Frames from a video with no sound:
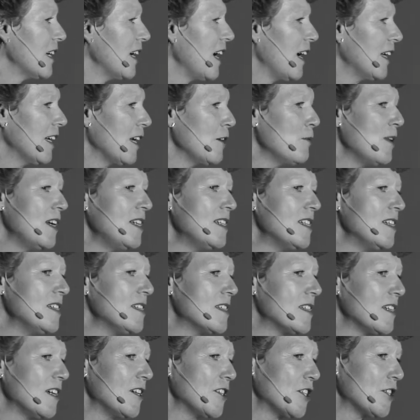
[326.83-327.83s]
And I went in
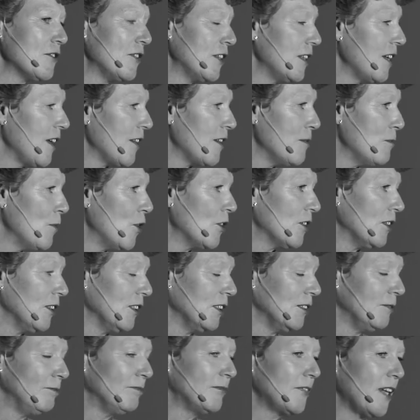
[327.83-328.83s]
search of another model.